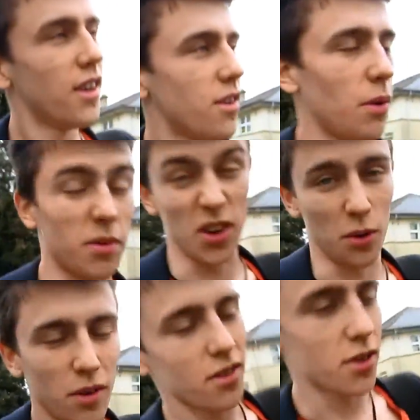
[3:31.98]
So what do?
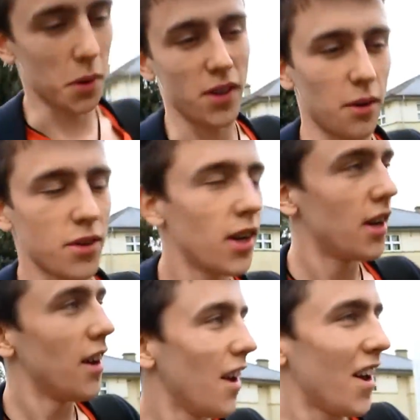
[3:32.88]
To ourselves.
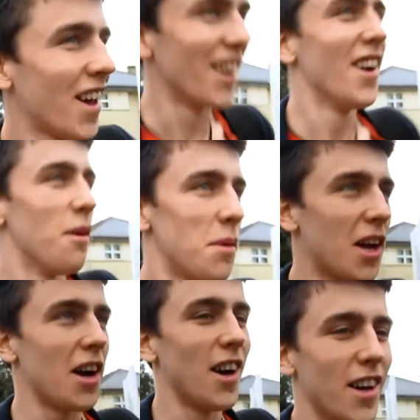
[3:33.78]

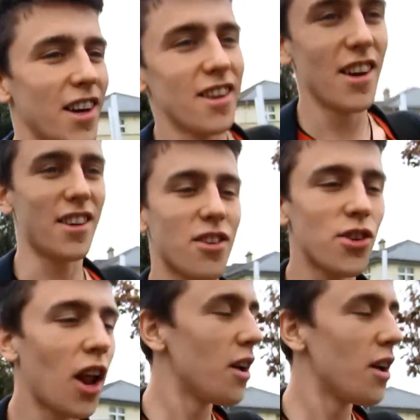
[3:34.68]
But yeah, so he's like,